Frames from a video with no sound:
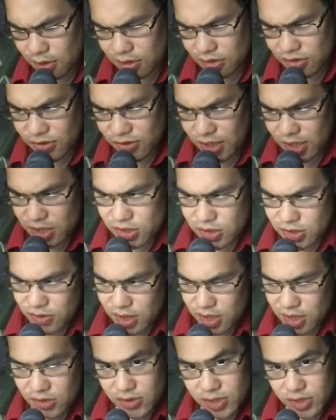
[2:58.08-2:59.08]
trying to
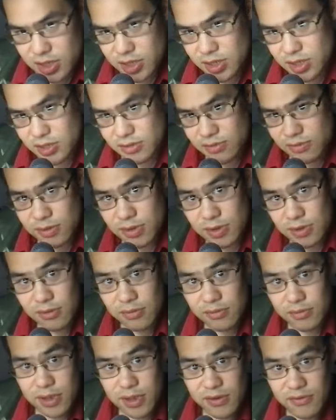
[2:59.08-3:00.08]
increase,
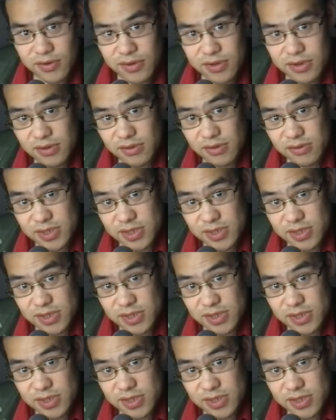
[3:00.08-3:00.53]
whatever the